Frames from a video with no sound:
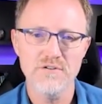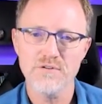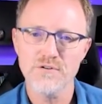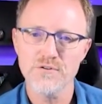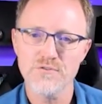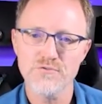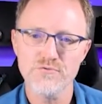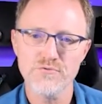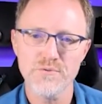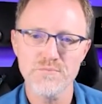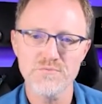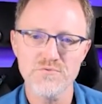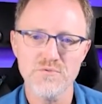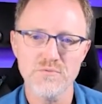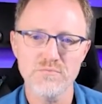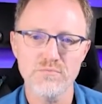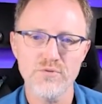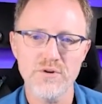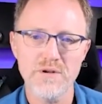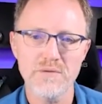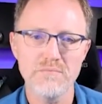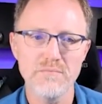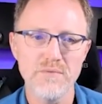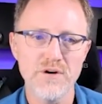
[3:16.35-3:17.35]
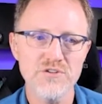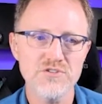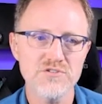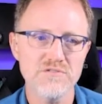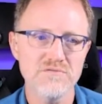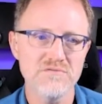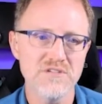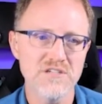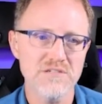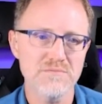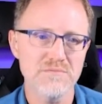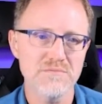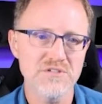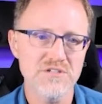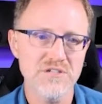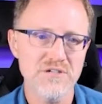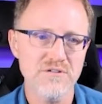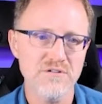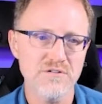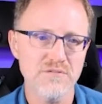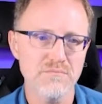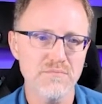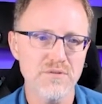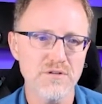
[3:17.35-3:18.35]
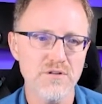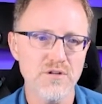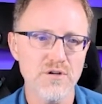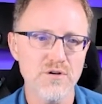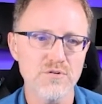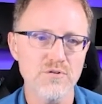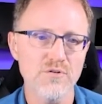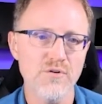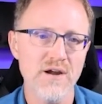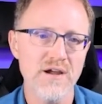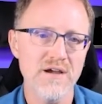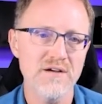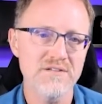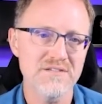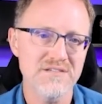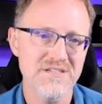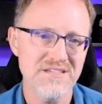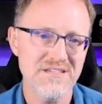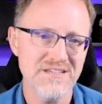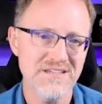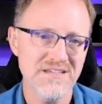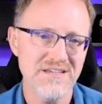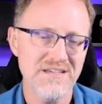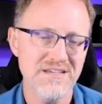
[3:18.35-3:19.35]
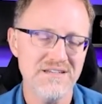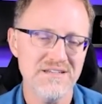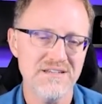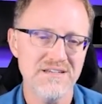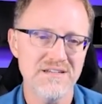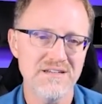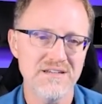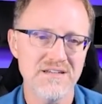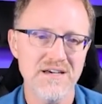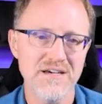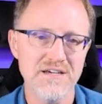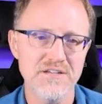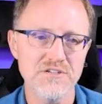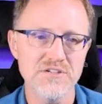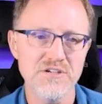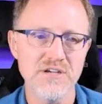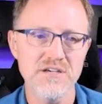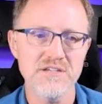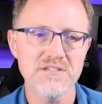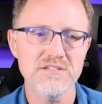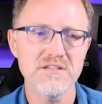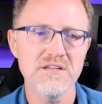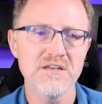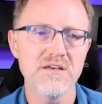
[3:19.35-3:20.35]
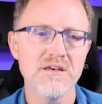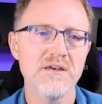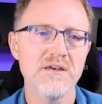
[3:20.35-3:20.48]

Earthworms will bring much of this material below ground to eat and digest.